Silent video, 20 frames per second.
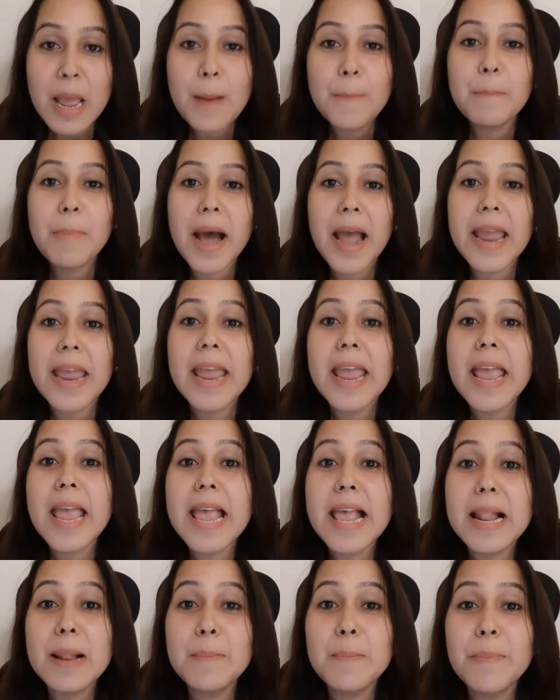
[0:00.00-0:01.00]
By
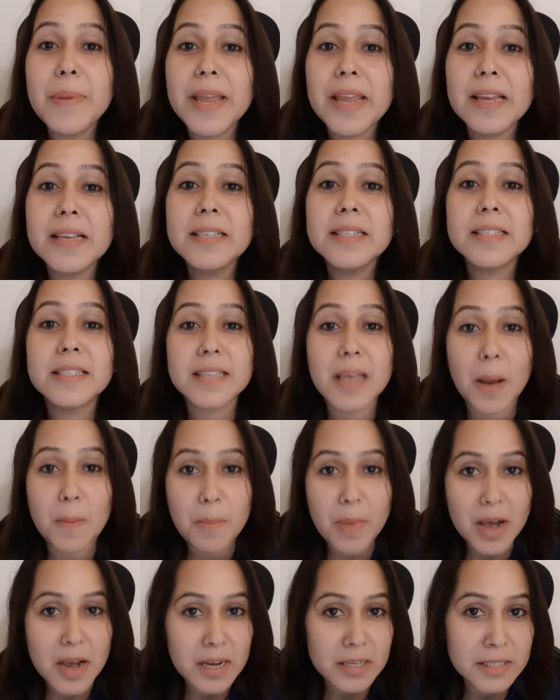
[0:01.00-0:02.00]
helping
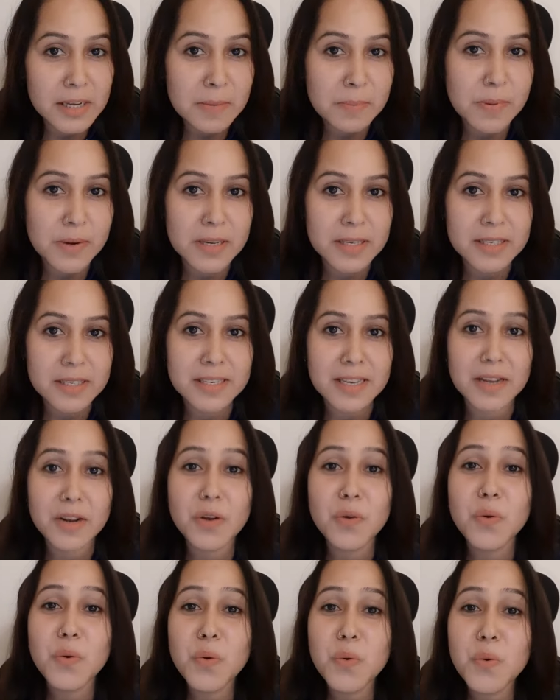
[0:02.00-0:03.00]
some other
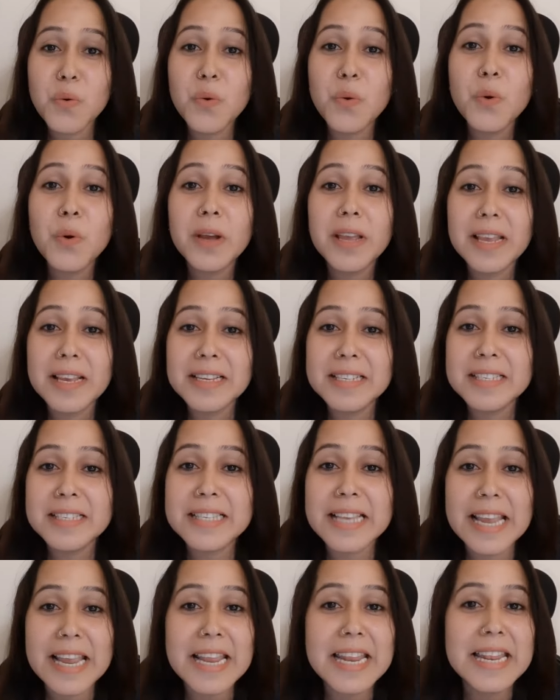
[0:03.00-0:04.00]
person who
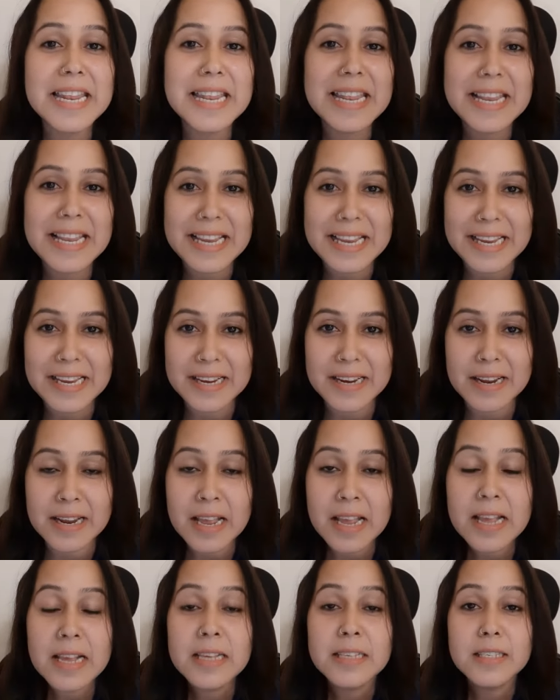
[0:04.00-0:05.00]
is in need.
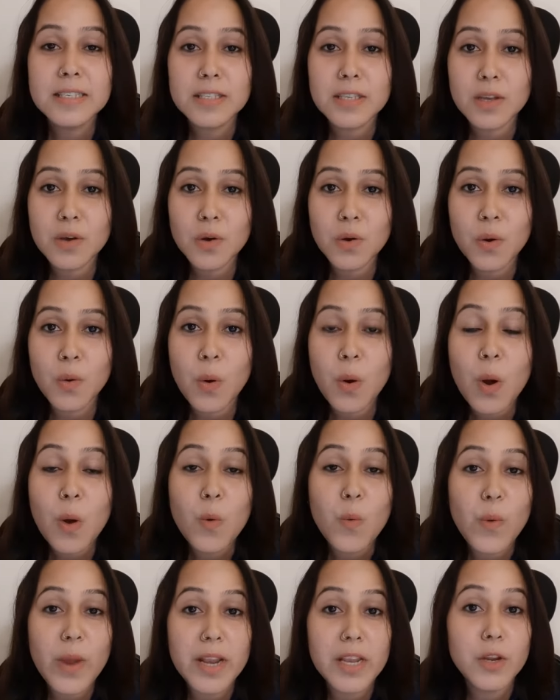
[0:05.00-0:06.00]
So
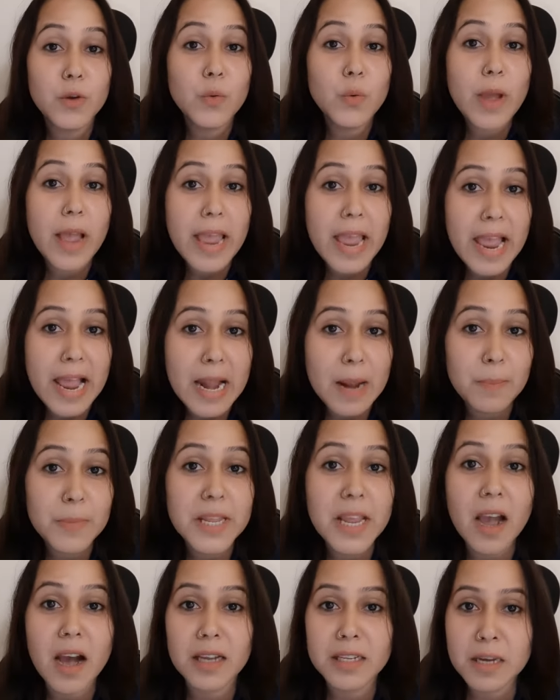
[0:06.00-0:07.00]
when you help
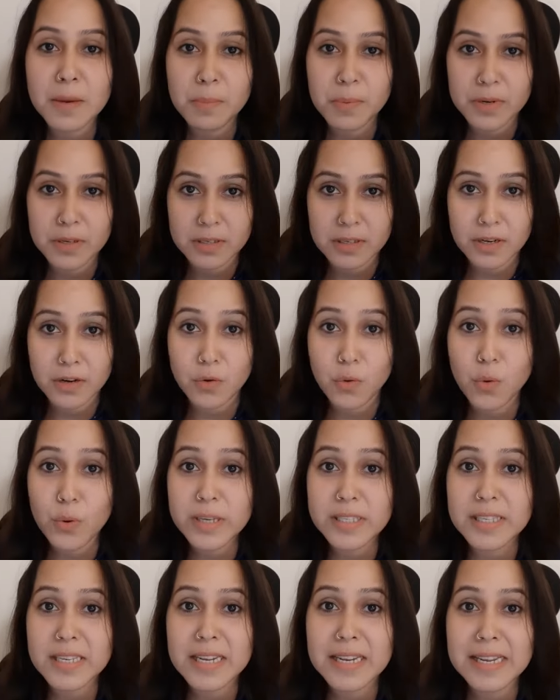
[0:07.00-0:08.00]
the other person who
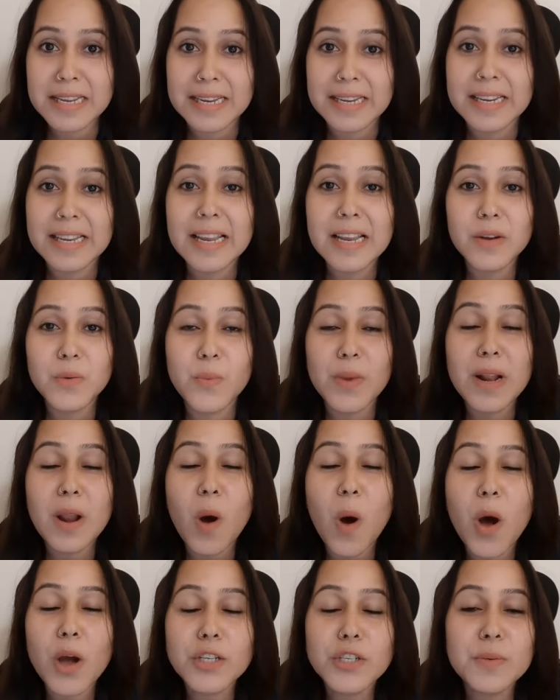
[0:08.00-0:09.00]
is in need, it will
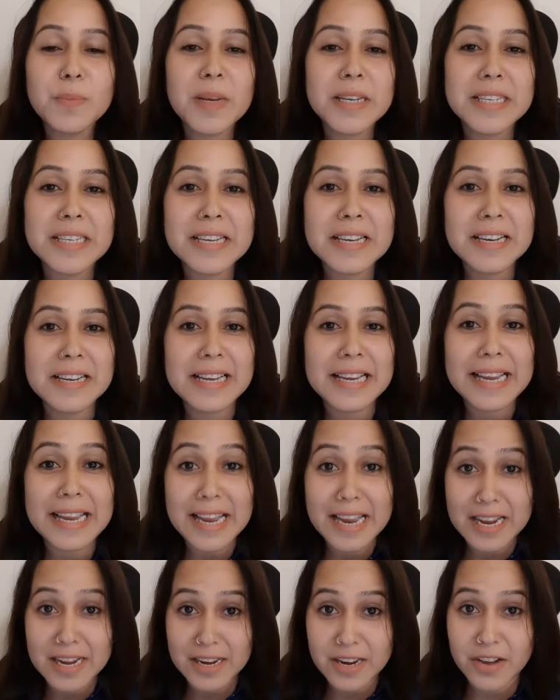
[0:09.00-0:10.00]
automatically
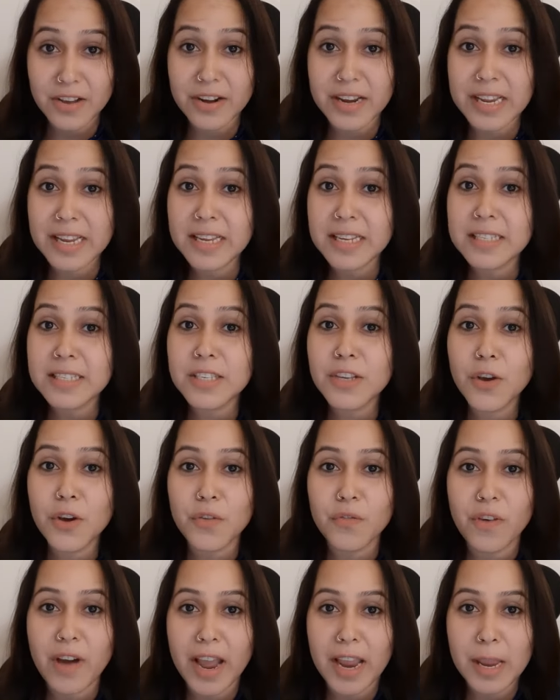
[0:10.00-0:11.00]
increase your
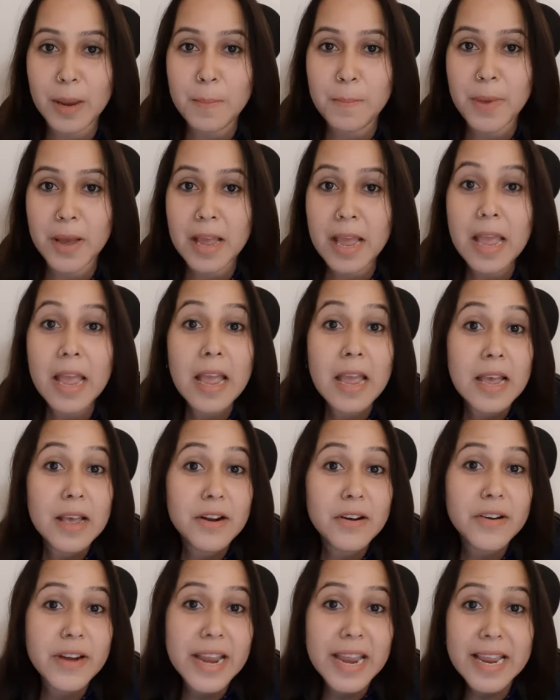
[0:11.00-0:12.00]
vibe,
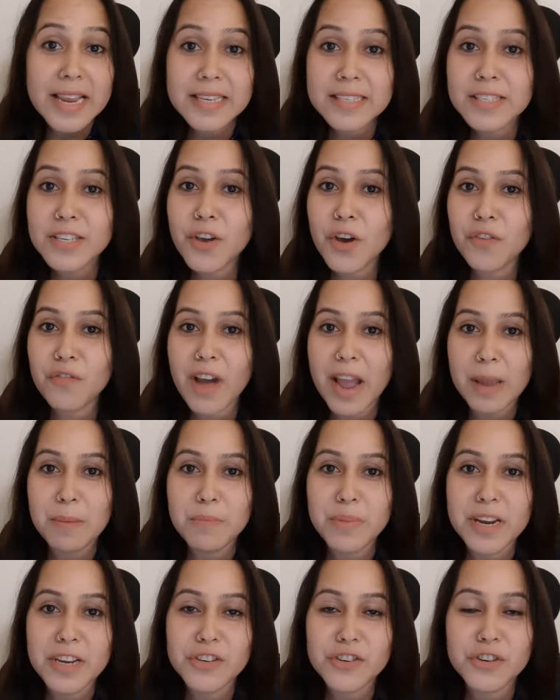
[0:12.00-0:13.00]
raise your
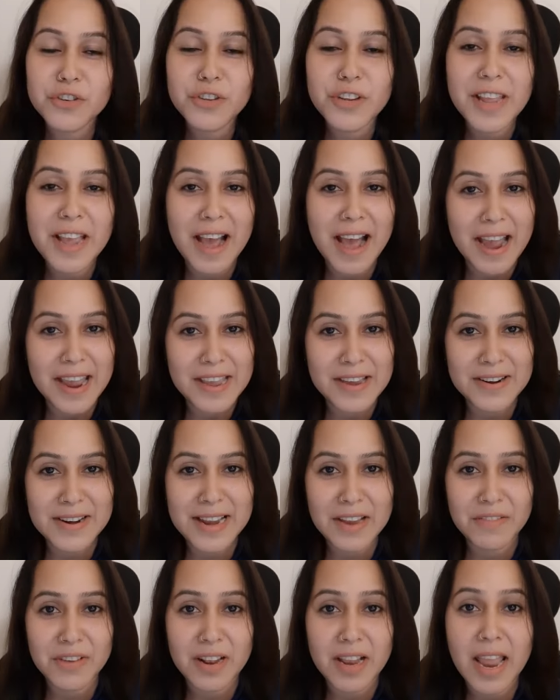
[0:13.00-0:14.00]
vibration to a higher
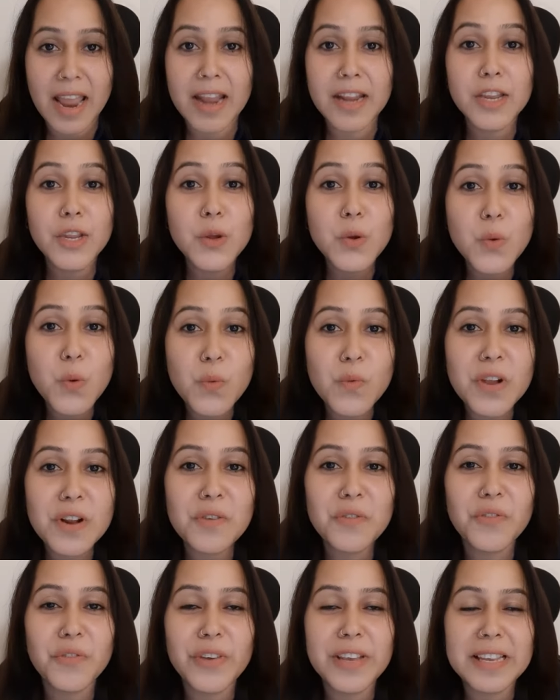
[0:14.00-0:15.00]
level, and you
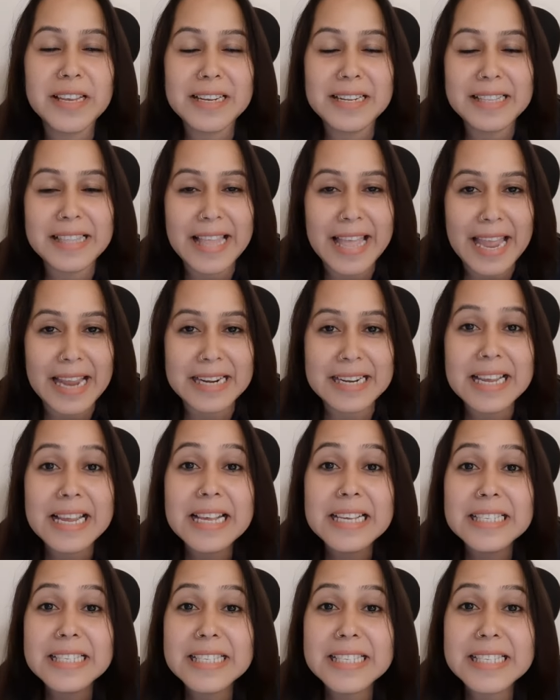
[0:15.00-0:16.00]
will feel that
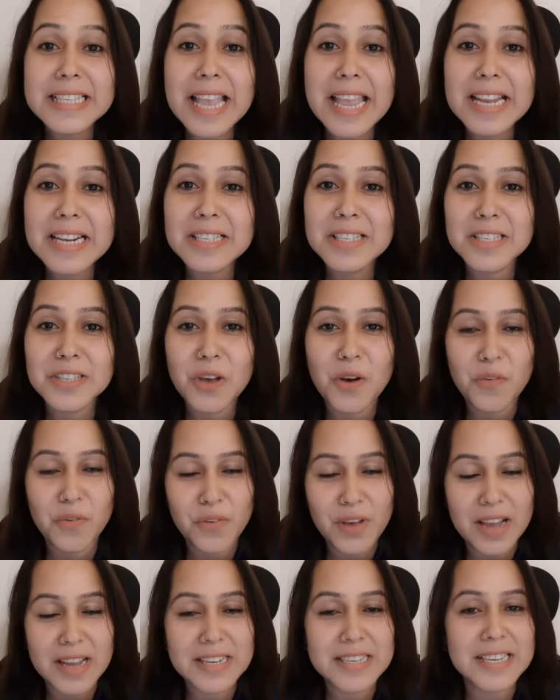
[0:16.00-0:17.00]
sense
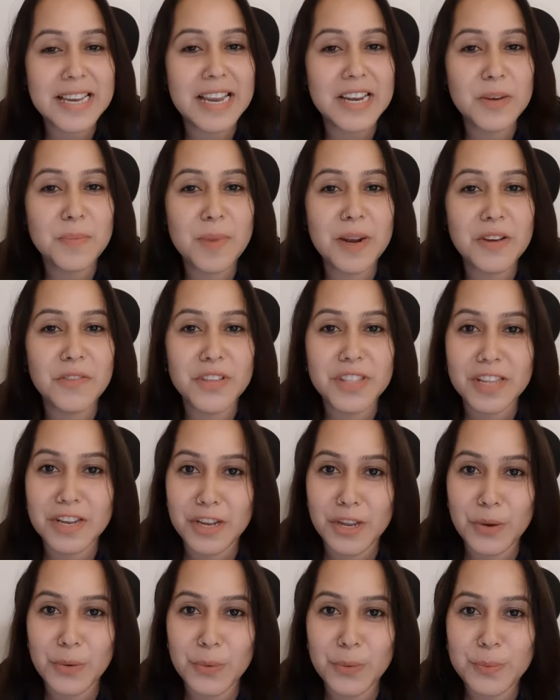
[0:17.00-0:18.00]
of contentment within
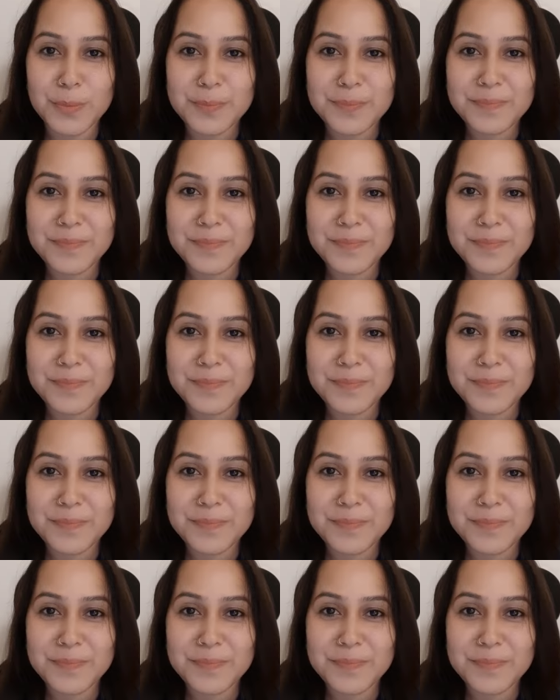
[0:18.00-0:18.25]
you.